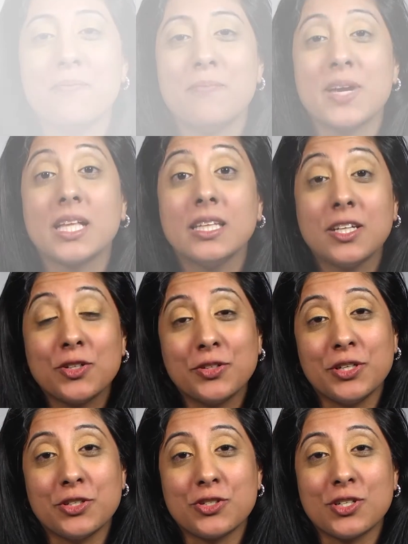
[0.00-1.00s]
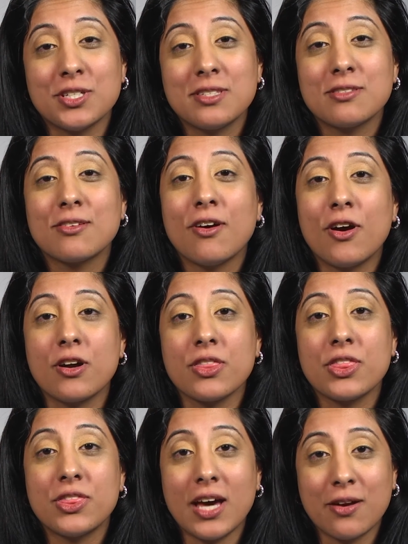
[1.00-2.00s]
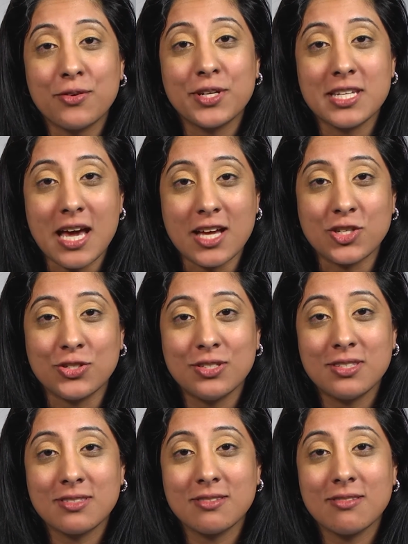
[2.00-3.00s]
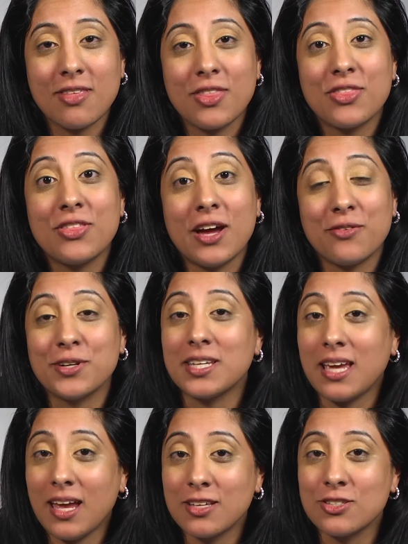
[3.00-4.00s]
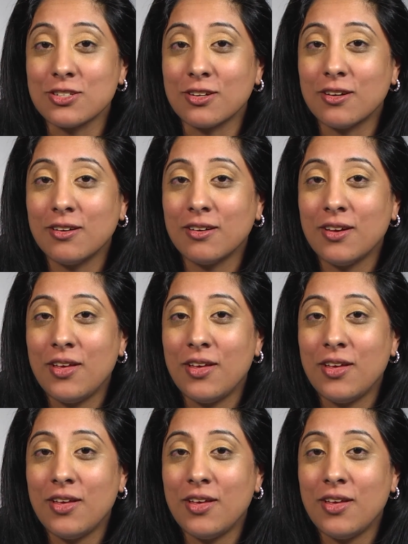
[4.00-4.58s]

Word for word: My clinical interests are thyroid nodules, thyroid cancer,